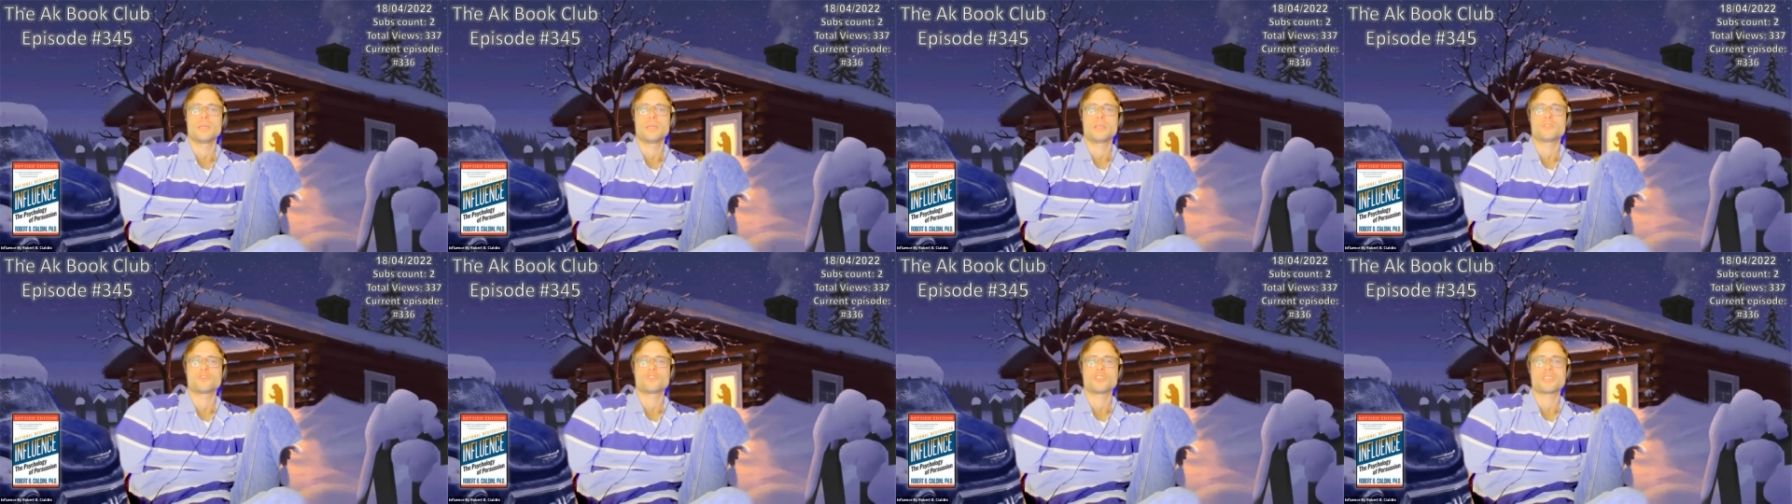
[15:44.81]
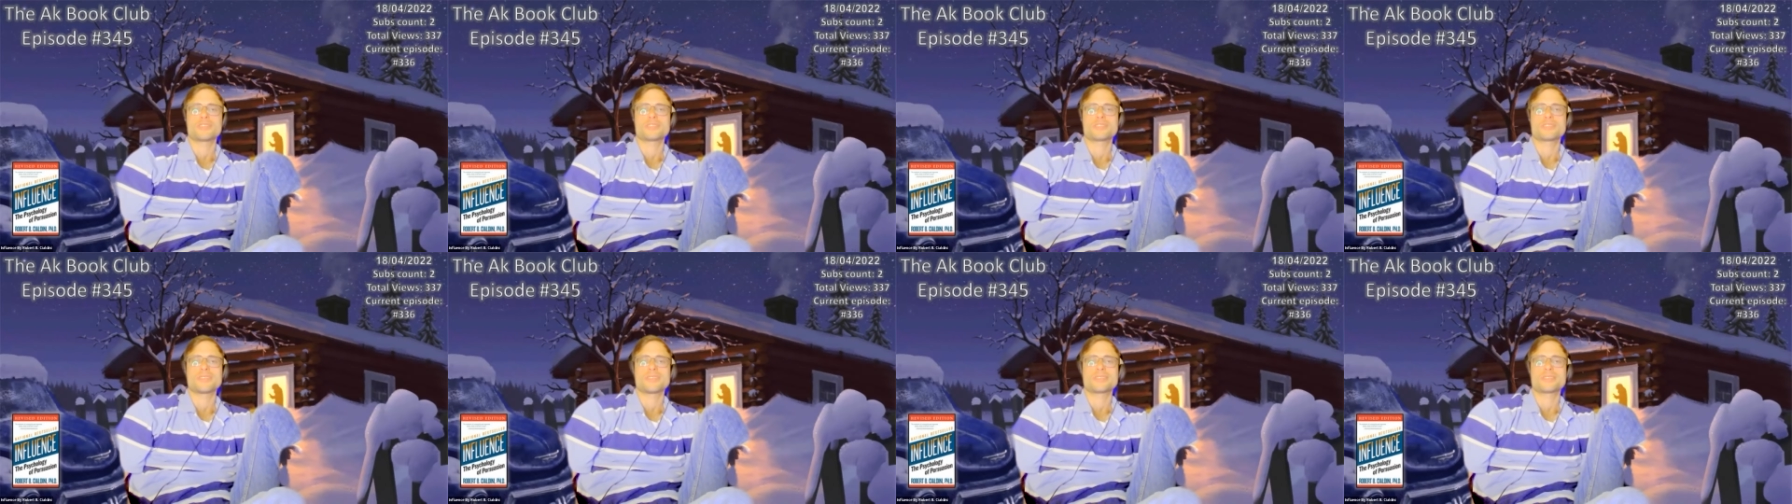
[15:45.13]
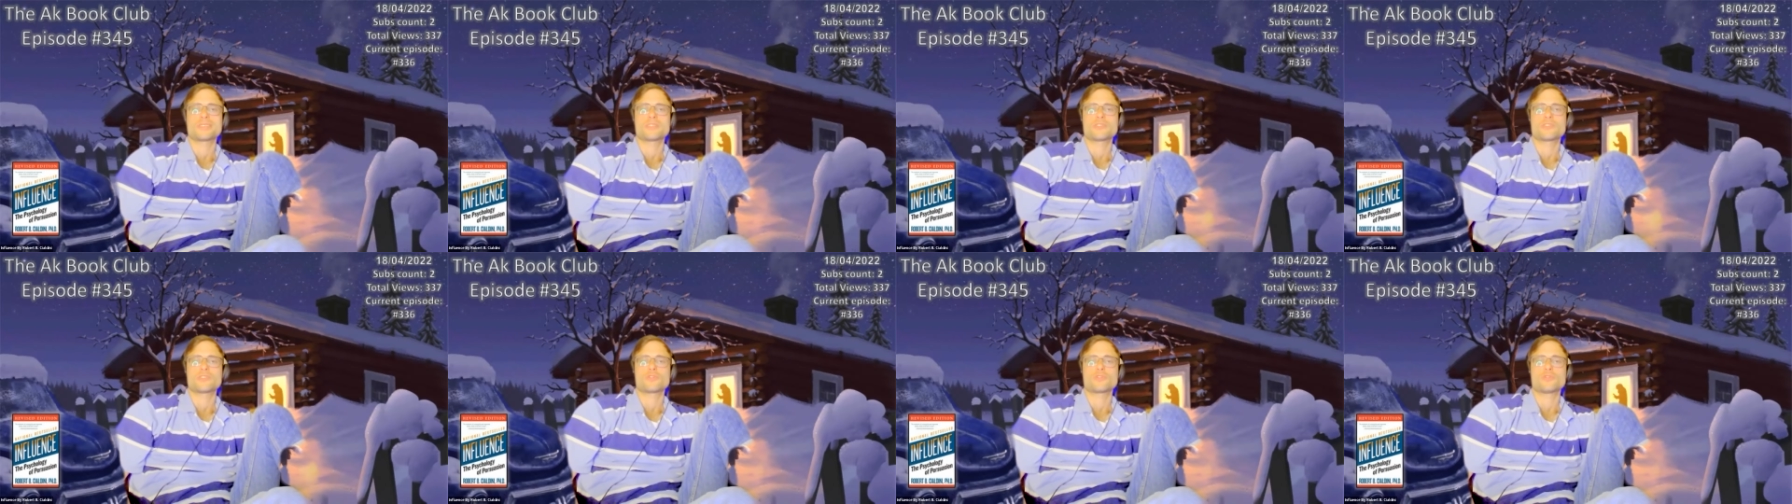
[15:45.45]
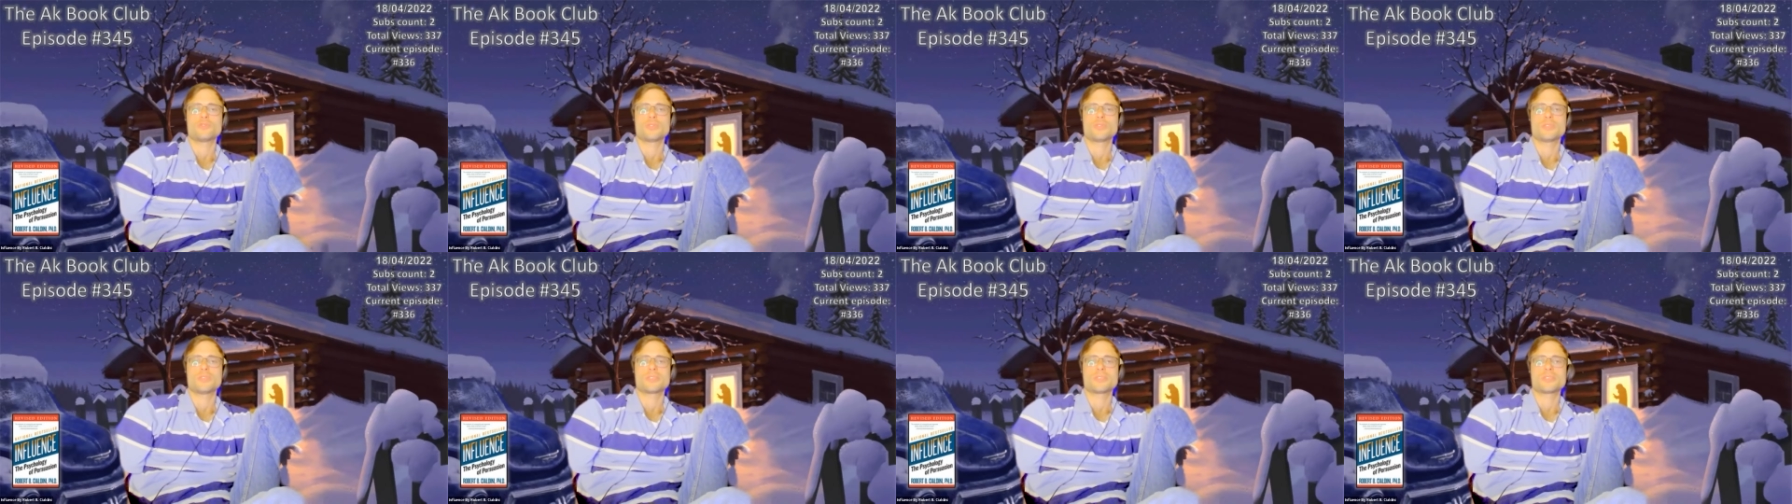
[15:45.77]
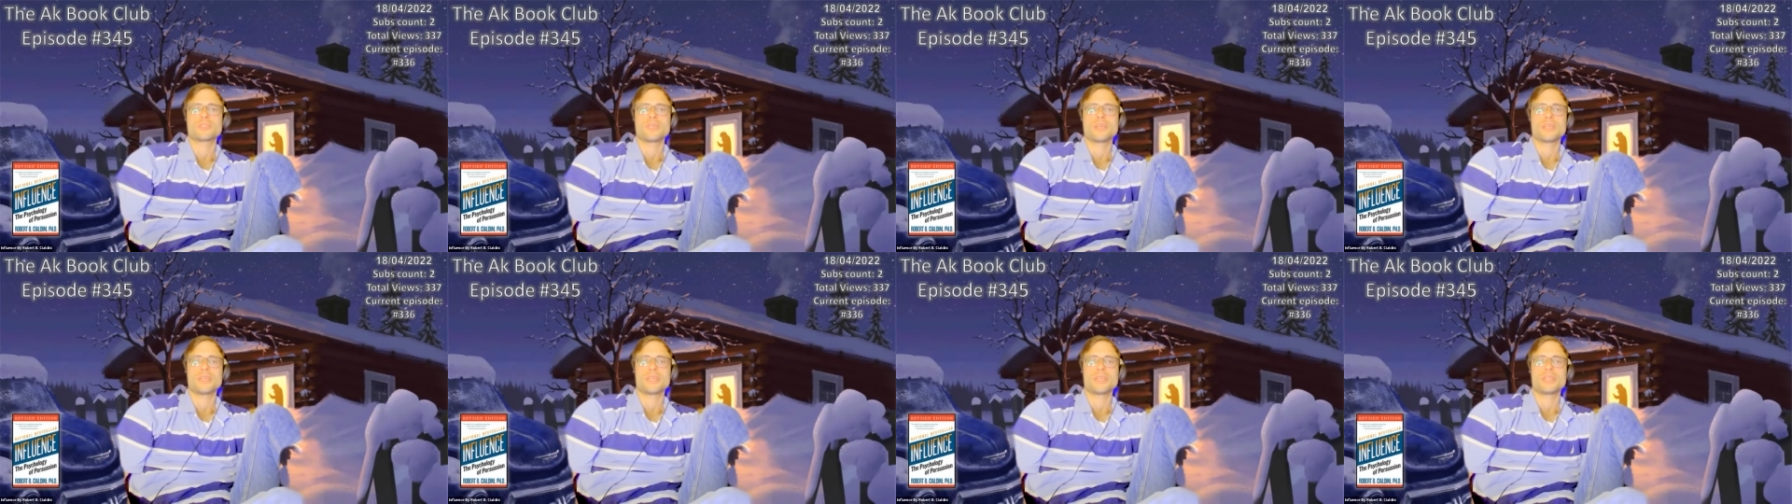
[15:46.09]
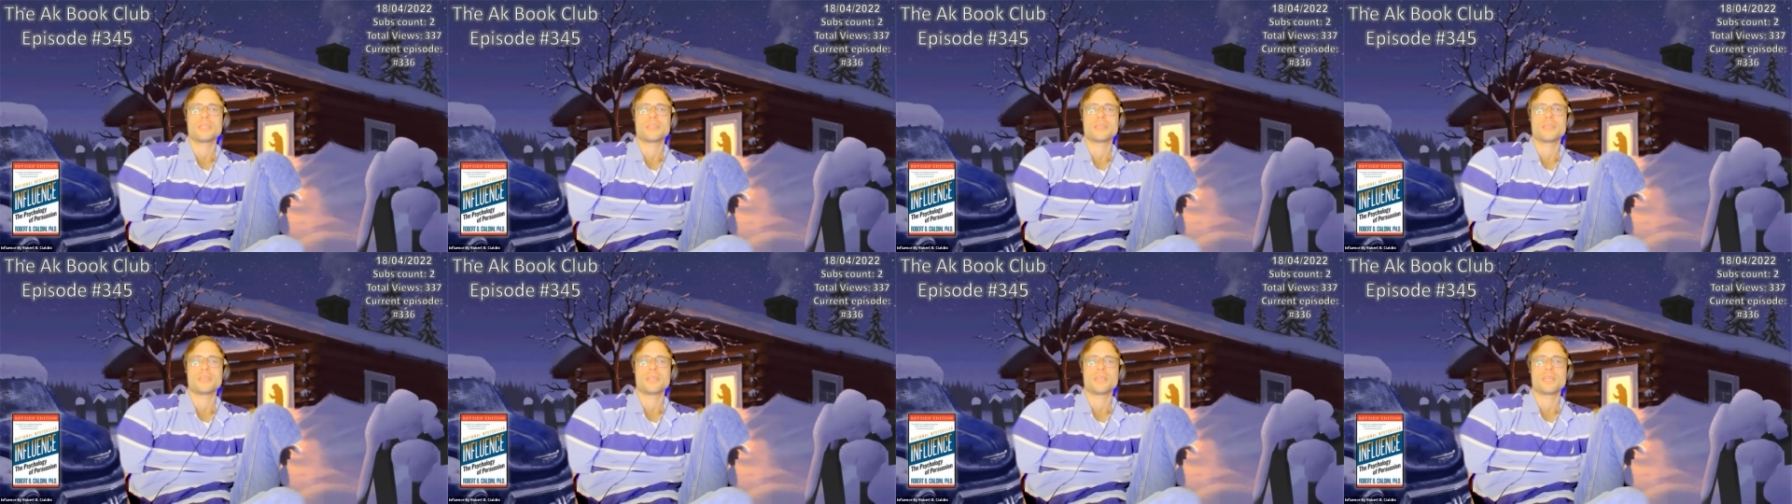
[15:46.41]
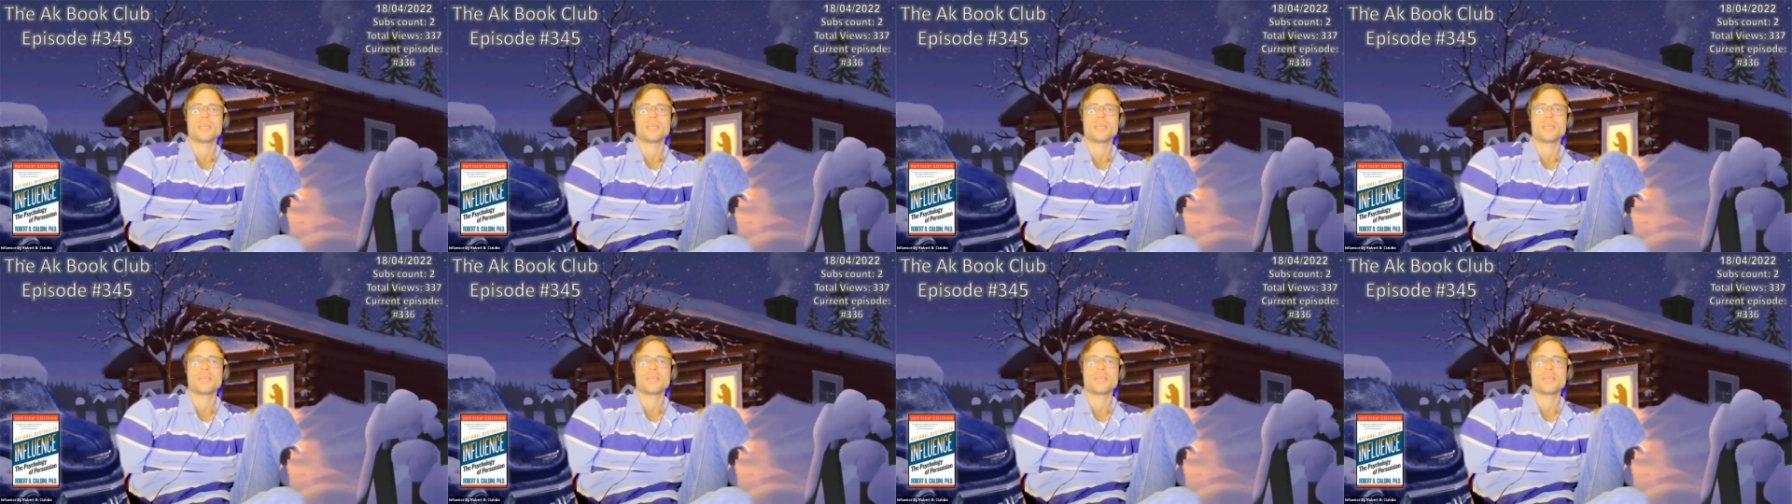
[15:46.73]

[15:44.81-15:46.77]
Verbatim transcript: Just as sure as I had